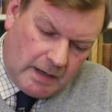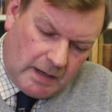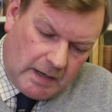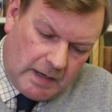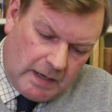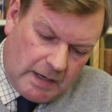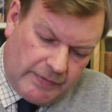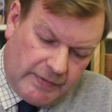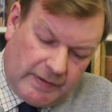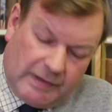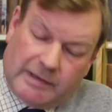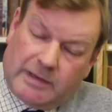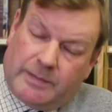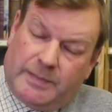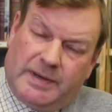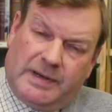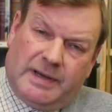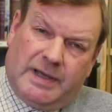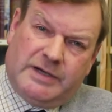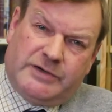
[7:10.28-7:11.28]
And then a little
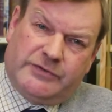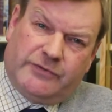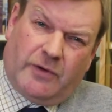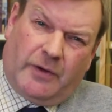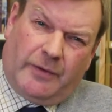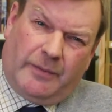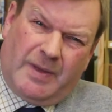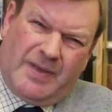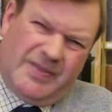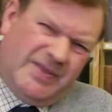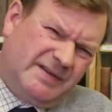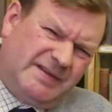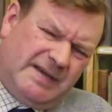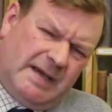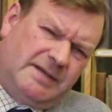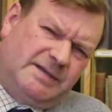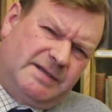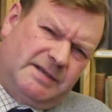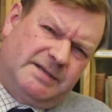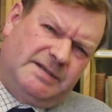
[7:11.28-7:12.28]
bit later on, the
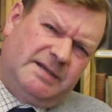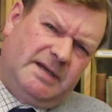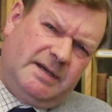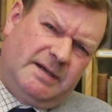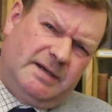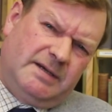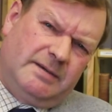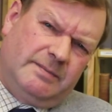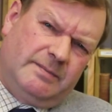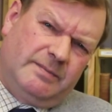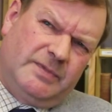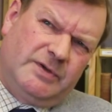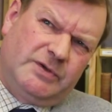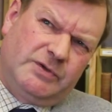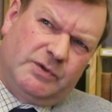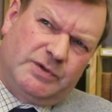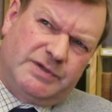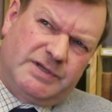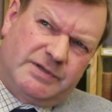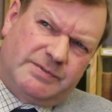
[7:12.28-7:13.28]
attack succeeded. The
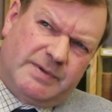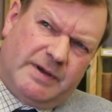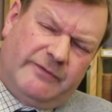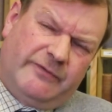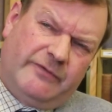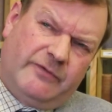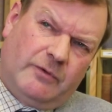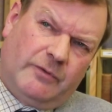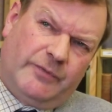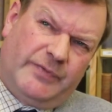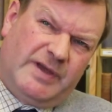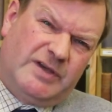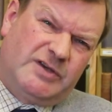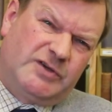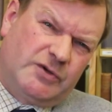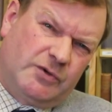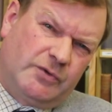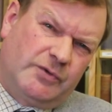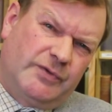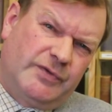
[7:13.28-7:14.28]
Dorsets went forward. They
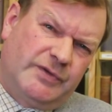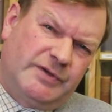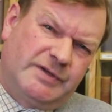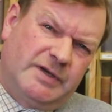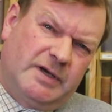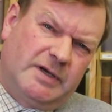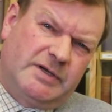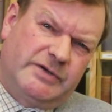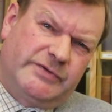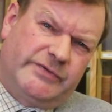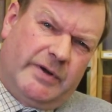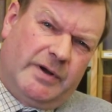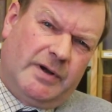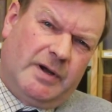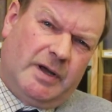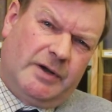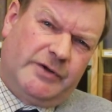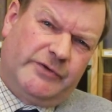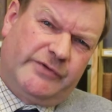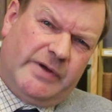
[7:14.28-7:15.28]
took the Turkish
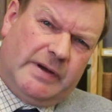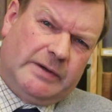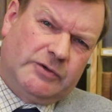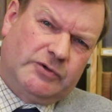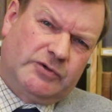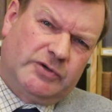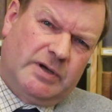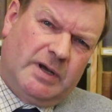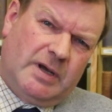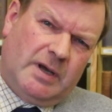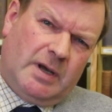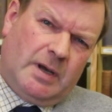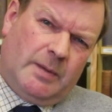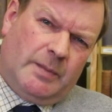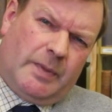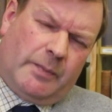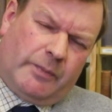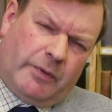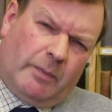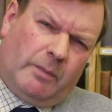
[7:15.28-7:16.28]
frontline trench.
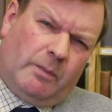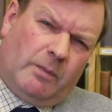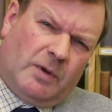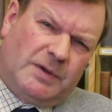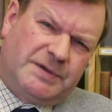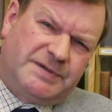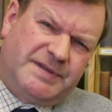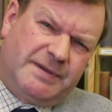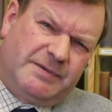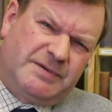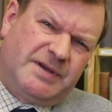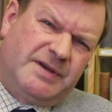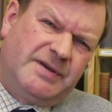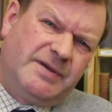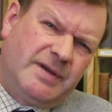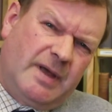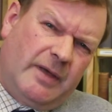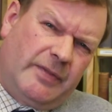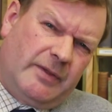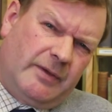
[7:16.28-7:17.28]
The problem was there was
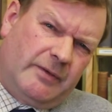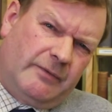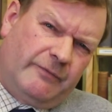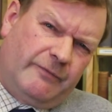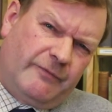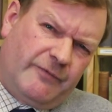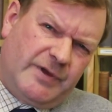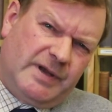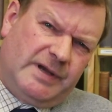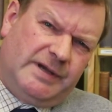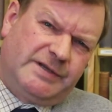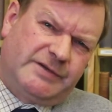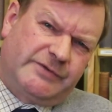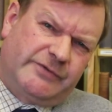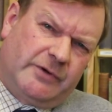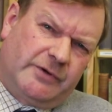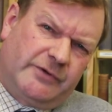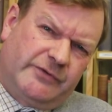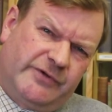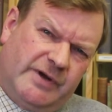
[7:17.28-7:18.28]
another really
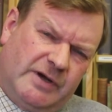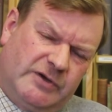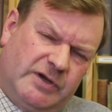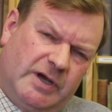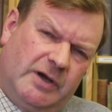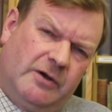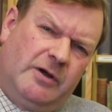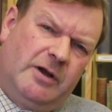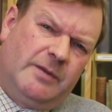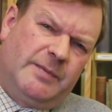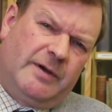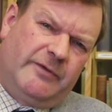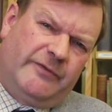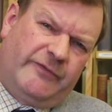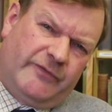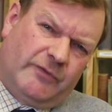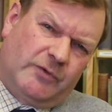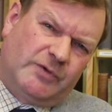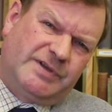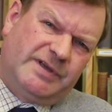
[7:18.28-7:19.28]
strong trench only about
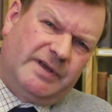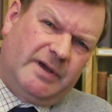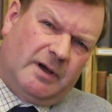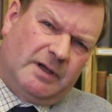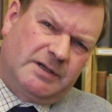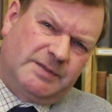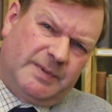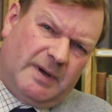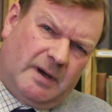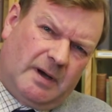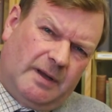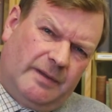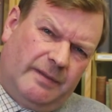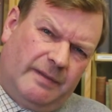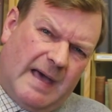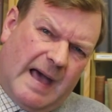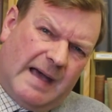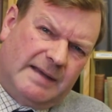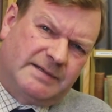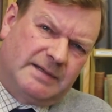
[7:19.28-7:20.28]
40 yards behind
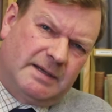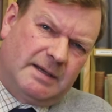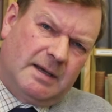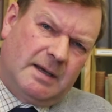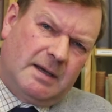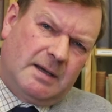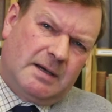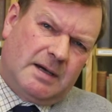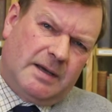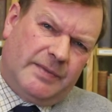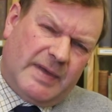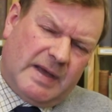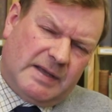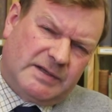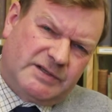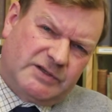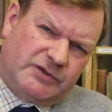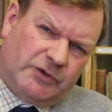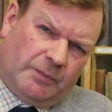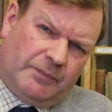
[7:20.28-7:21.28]
that, and that
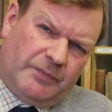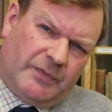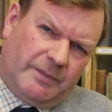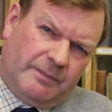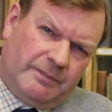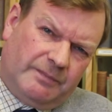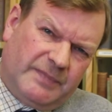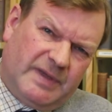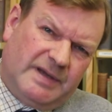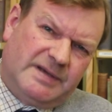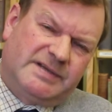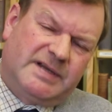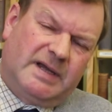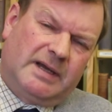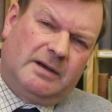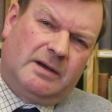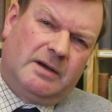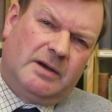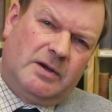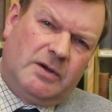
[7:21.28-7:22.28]
stopped them. They'd
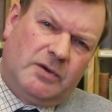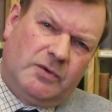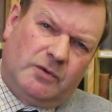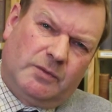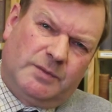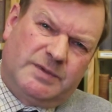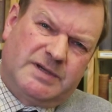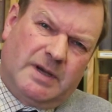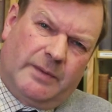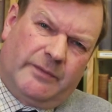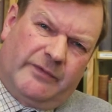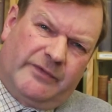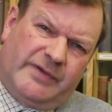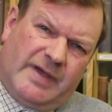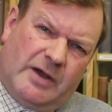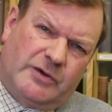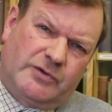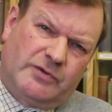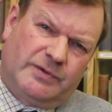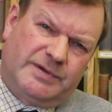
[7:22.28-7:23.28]
taken an enormous number of
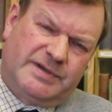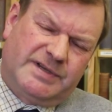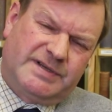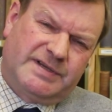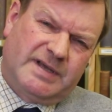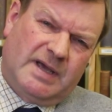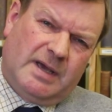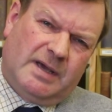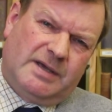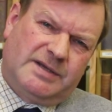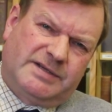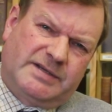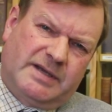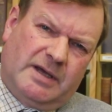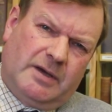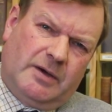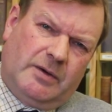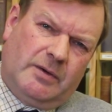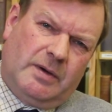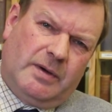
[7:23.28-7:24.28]
casualties.
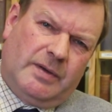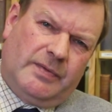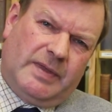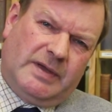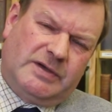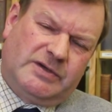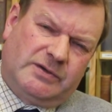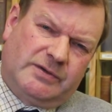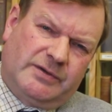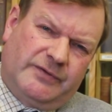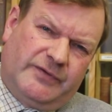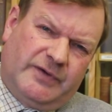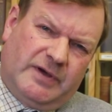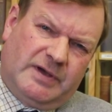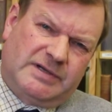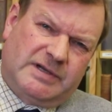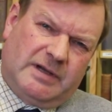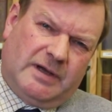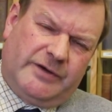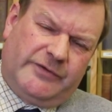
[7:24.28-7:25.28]
So they took the
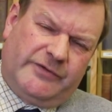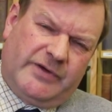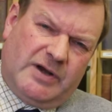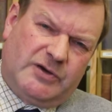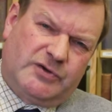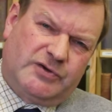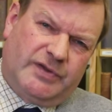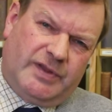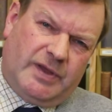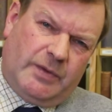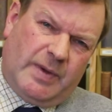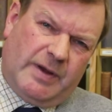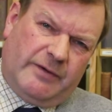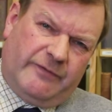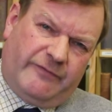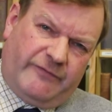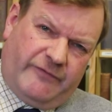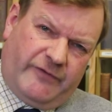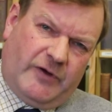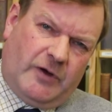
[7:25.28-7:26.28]
first line trench, they went
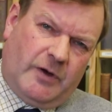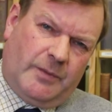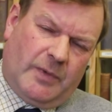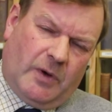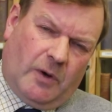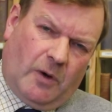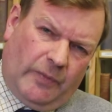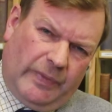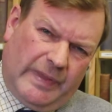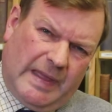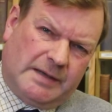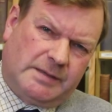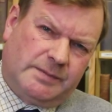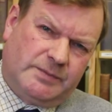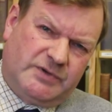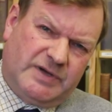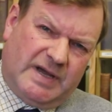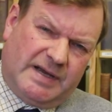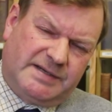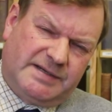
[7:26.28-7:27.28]
firm on that
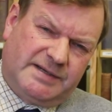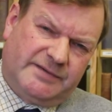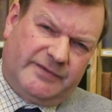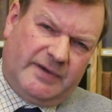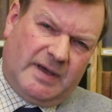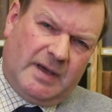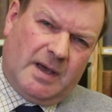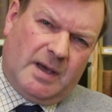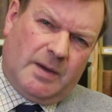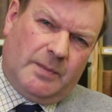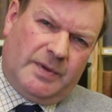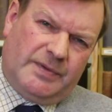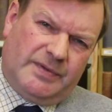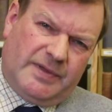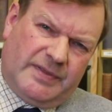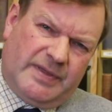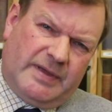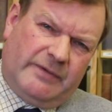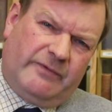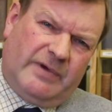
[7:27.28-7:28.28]
objective, but
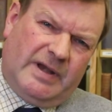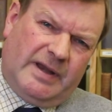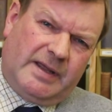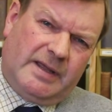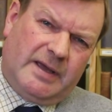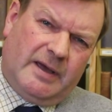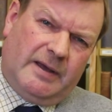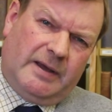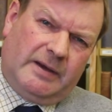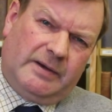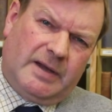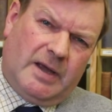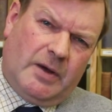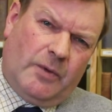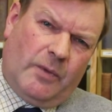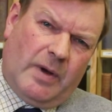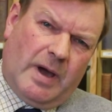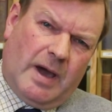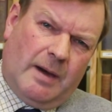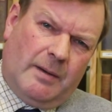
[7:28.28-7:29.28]
they're then really going
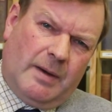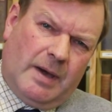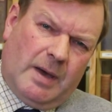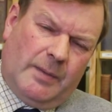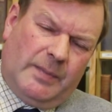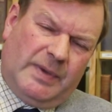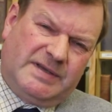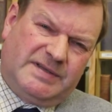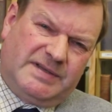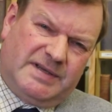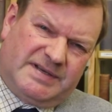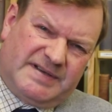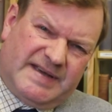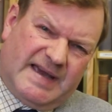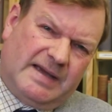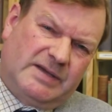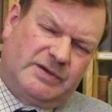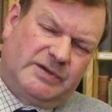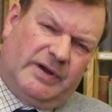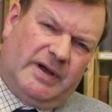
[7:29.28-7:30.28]
nowhere because the
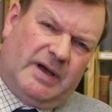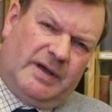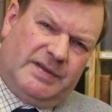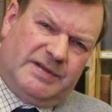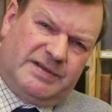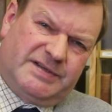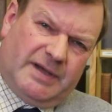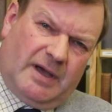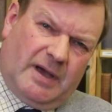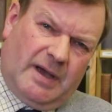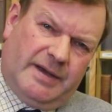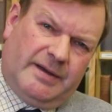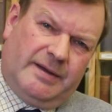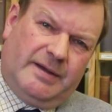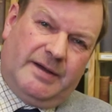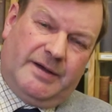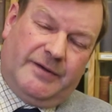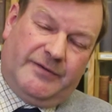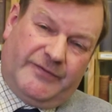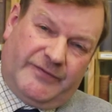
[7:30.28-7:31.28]
attacks on either side
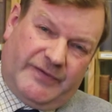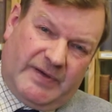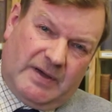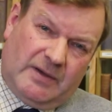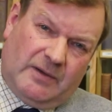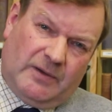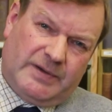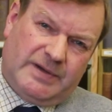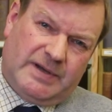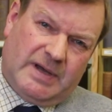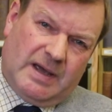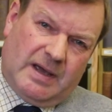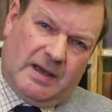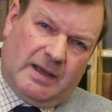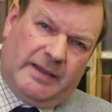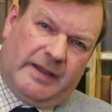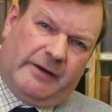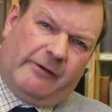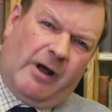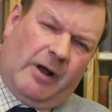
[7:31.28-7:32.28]
failed,
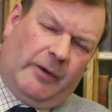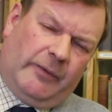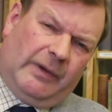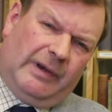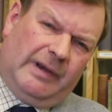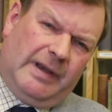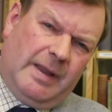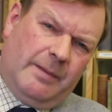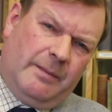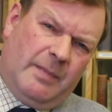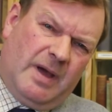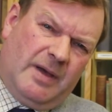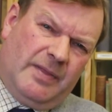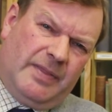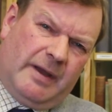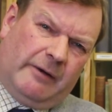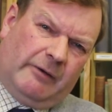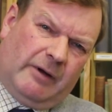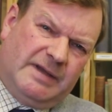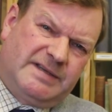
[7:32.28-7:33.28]
they're out on a limb,
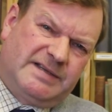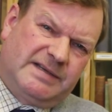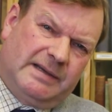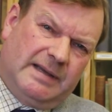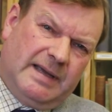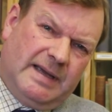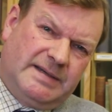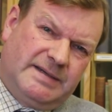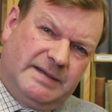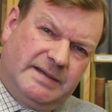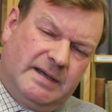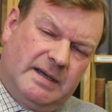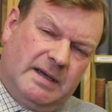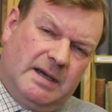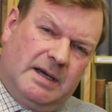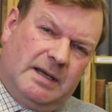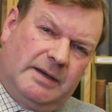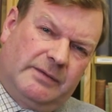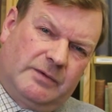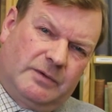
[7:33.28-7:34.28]
they're isolated,
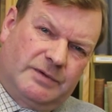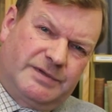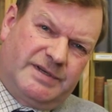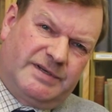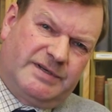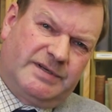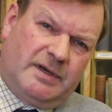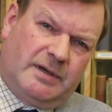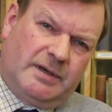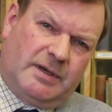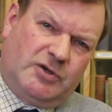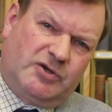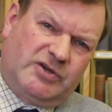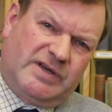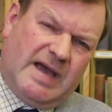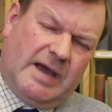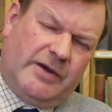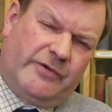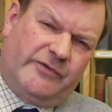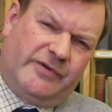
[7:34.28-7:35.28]
and of course the Turkish
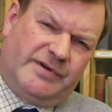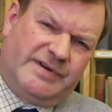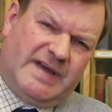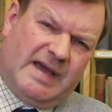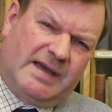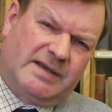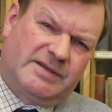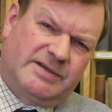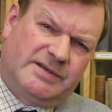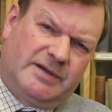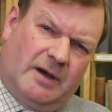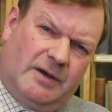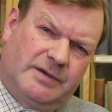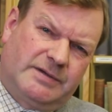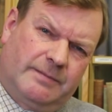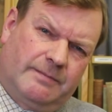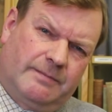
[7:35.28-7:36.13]
counterattacks start.